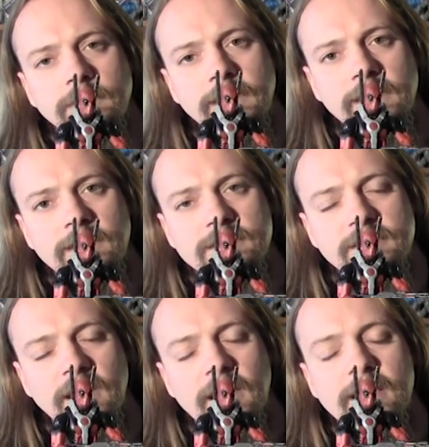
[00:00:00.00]
knees,
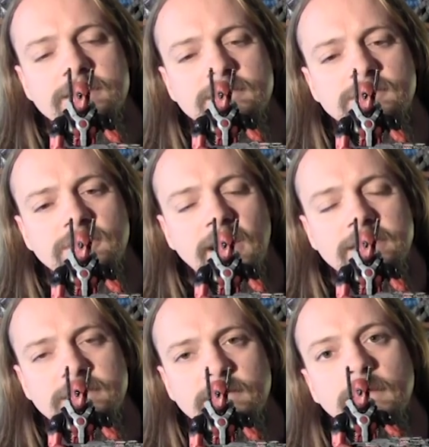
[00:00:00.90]
thighs,
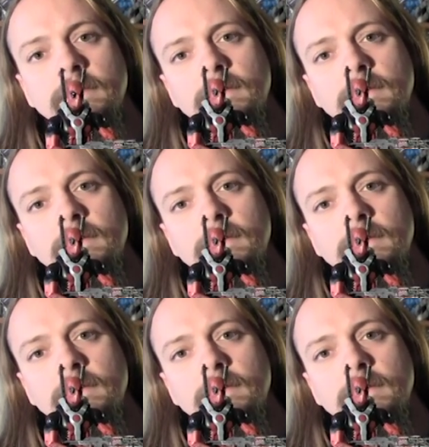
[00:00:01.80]
chest,